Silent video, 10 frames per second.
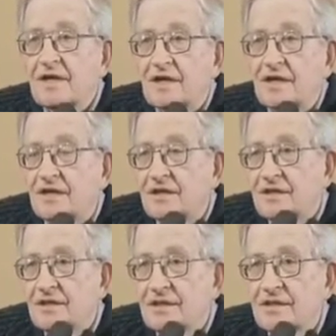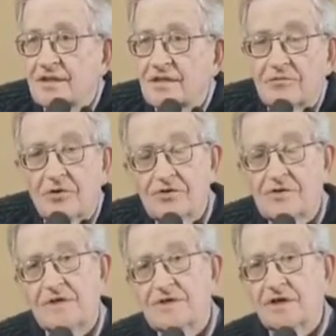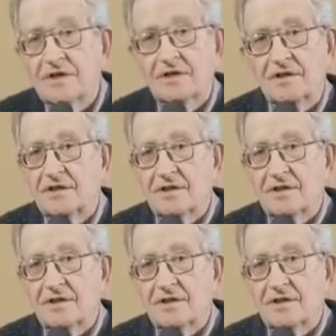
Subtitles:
The Wall Street Journal,